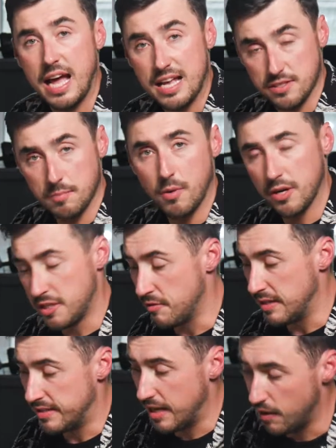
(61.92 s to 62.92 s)
as a monitor
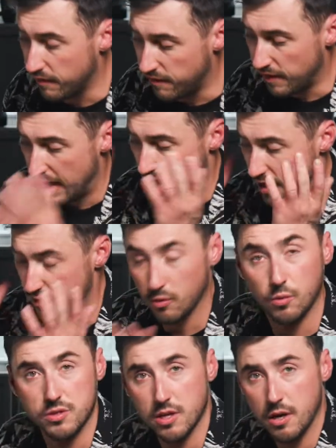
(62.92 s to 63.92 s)
itself and
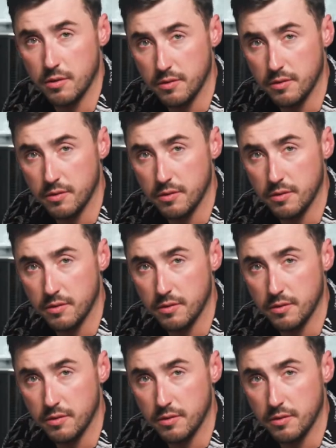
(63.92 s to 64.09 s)
also